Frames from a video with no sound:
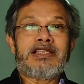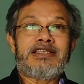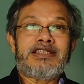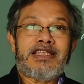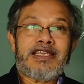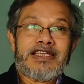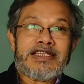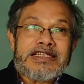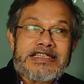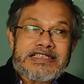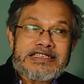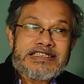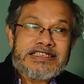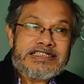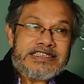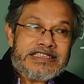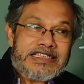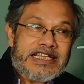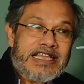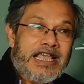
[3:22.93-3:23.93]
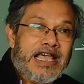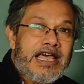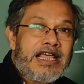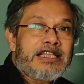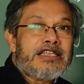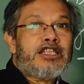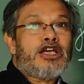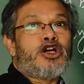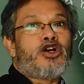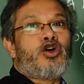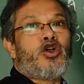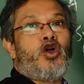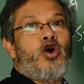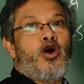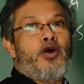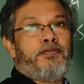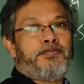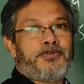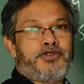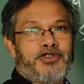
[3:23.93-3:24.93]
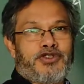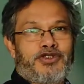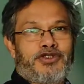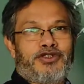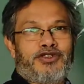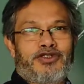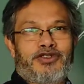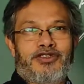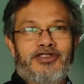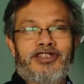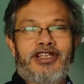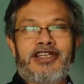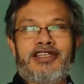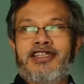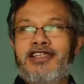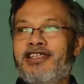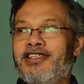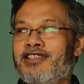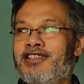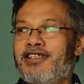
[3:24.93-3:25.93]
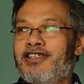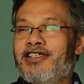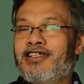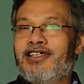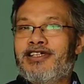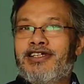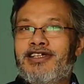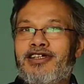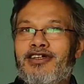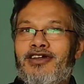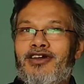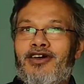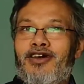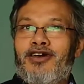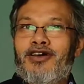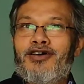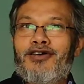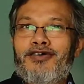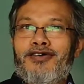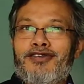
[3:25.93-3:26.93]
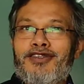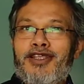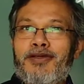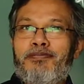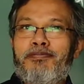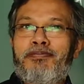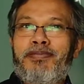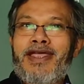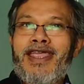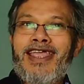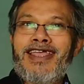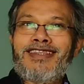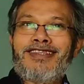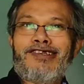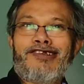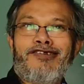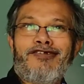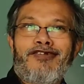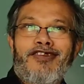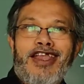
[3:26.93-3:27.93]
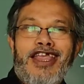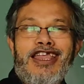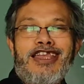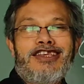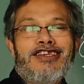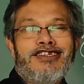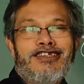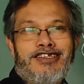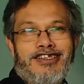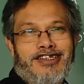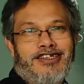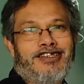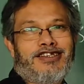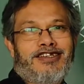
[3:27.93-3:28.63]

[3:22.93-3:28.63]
they share the crops. That is, they pay the rent